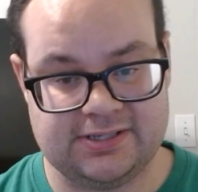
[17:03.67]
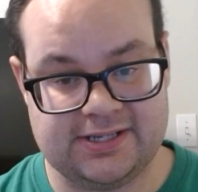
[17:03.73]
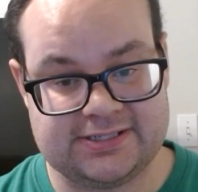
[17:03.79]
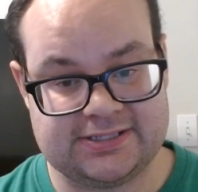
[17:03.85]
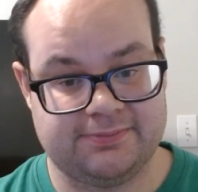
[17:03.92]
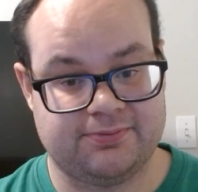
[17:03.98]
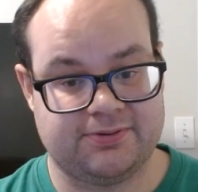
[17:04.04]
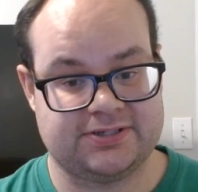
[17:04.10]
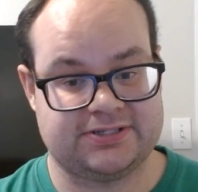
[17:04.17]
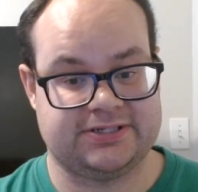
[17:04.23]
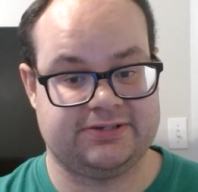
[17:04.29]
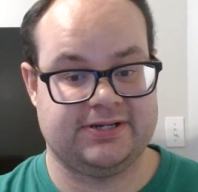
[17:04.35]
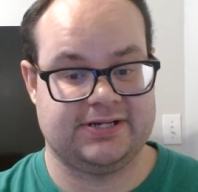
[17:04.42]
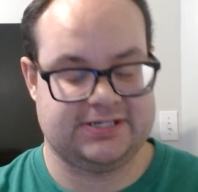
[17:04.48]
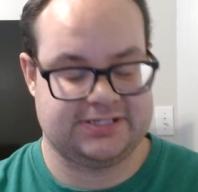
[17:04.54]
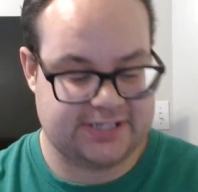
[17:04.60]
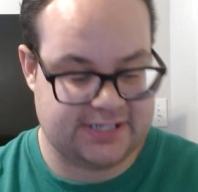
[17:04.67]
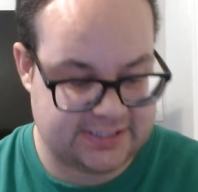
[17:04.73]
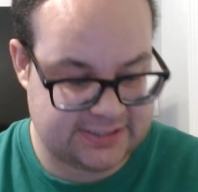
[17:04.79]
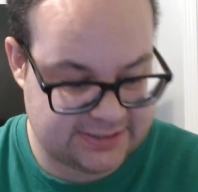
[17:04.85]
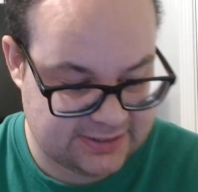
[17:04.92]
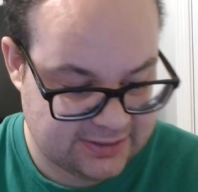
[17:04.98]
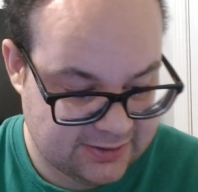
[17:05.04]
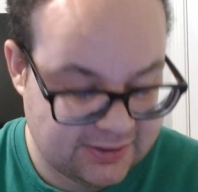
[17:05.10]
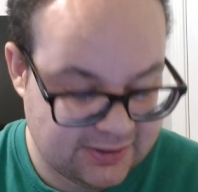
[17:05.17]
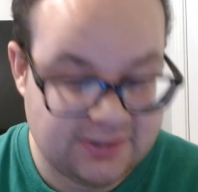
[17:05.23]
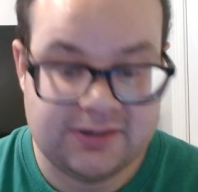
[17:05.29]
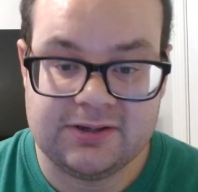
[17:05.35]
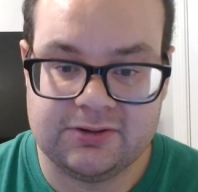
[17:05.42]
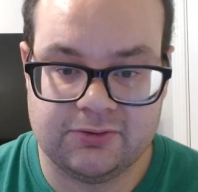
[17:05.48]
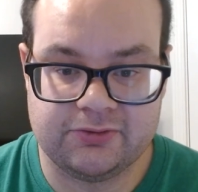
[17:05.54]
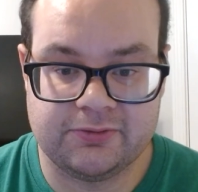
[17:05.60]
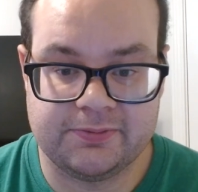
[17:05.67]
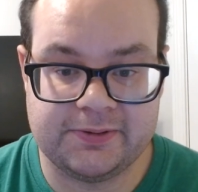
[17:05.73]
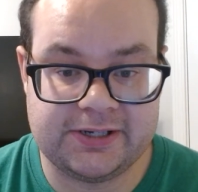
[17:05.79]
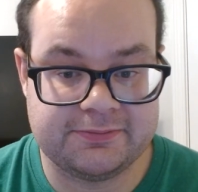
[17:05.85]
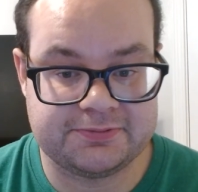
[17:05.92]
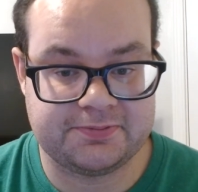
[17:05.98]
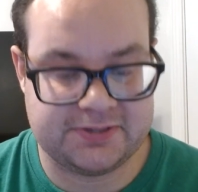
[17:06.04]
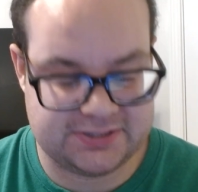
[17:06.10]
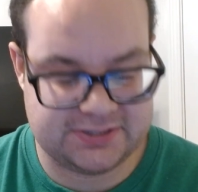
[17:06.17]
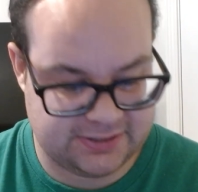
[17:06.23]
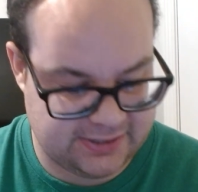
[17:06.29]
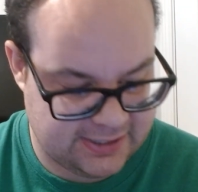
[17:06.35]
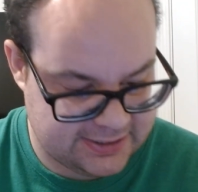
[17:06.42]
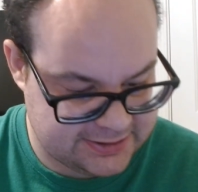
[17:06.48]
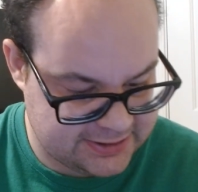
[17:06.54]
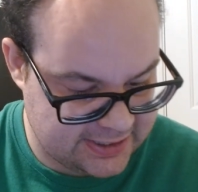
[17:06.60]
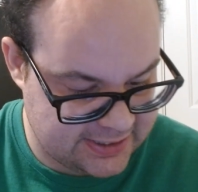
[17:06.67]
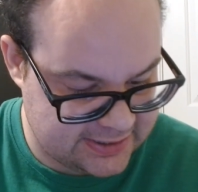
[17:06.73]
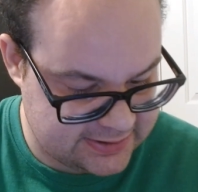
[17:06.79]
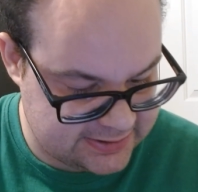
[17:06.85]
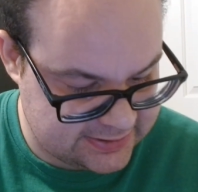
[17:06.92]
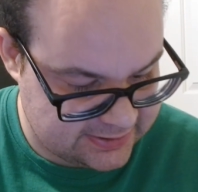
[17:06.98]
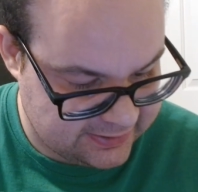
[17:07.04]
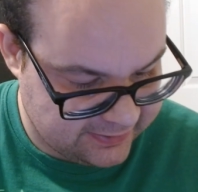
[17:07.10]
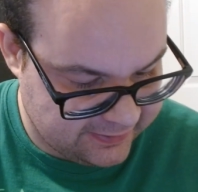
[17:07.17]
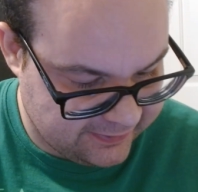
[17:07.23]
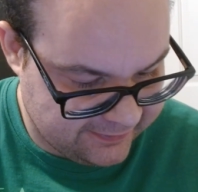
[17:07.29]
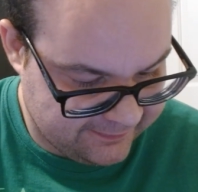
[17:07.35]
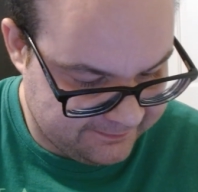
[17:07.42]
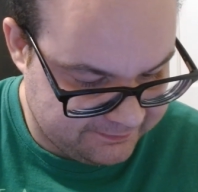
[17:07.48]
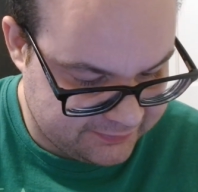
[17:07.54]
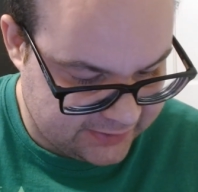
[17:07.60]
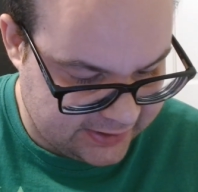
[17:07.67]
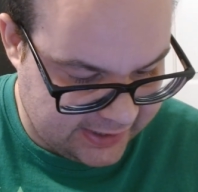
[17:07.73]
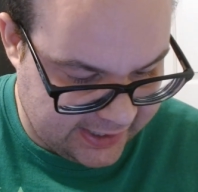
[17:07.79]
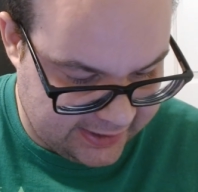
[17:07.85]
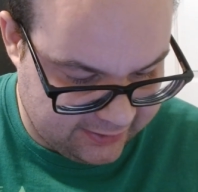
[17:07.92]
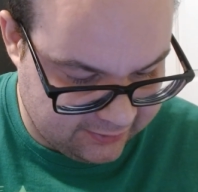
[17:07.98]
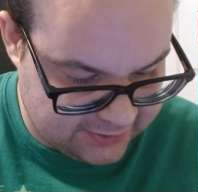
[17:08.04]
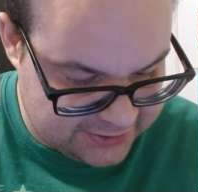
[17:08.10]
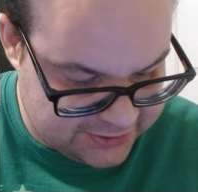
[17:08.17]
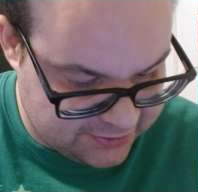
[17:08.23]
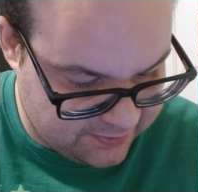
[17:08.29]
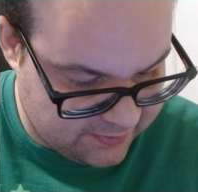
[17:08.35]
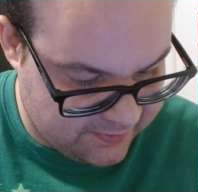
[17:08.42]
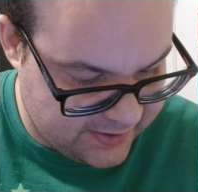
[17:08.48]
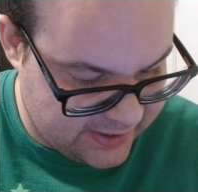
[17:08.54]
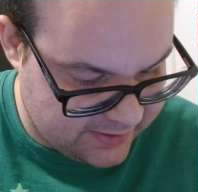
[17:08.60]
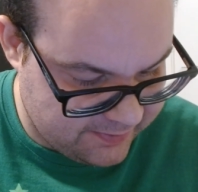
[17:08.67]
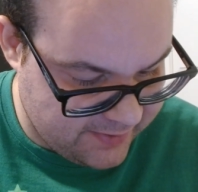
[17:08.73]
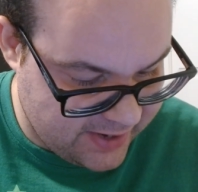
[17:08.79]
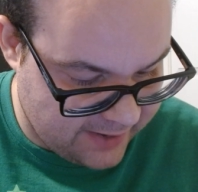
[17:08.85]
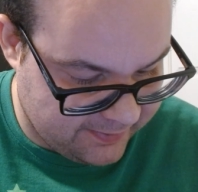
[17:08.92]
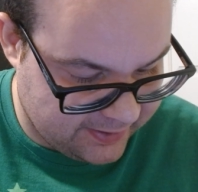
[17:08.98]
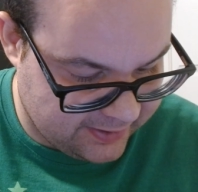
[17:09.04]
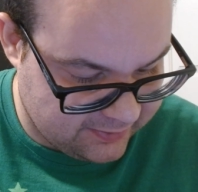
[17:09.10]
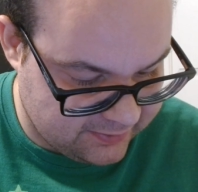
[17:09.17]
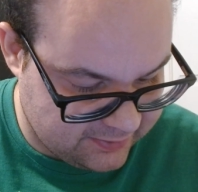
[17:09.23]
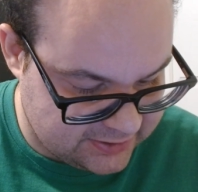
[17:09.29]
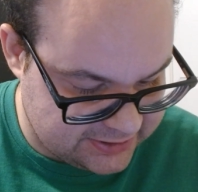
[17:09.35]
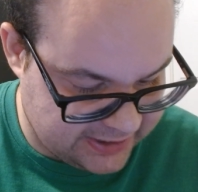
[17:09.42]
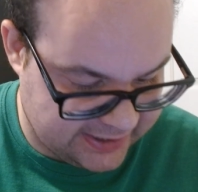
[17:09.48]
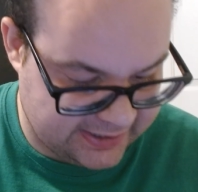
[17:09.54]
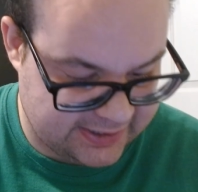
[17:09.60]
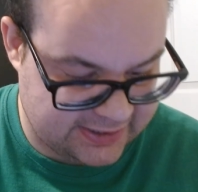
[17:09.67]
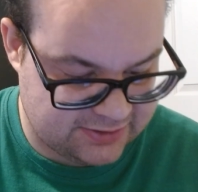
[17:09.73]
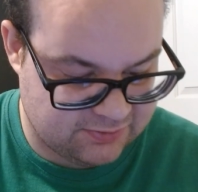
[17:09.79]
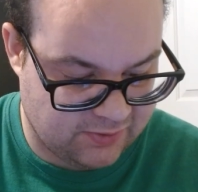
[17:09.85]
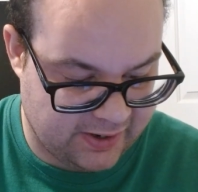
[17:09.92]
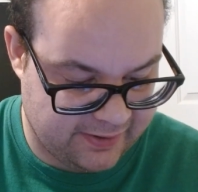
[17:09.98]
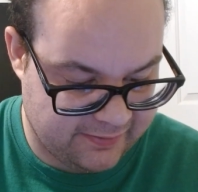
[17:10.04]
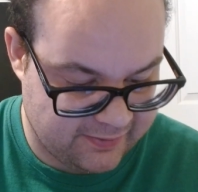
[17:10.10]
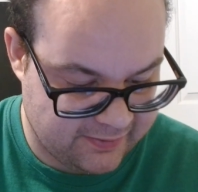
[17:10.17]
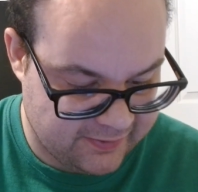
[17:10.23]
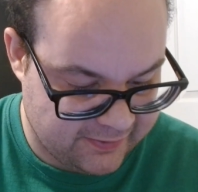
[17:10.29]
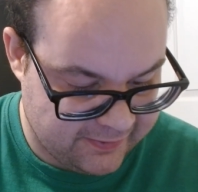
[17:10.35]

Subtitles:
elected president of the United States. Luthor becomes president of the United States, and only Superman and Batman stand in his way.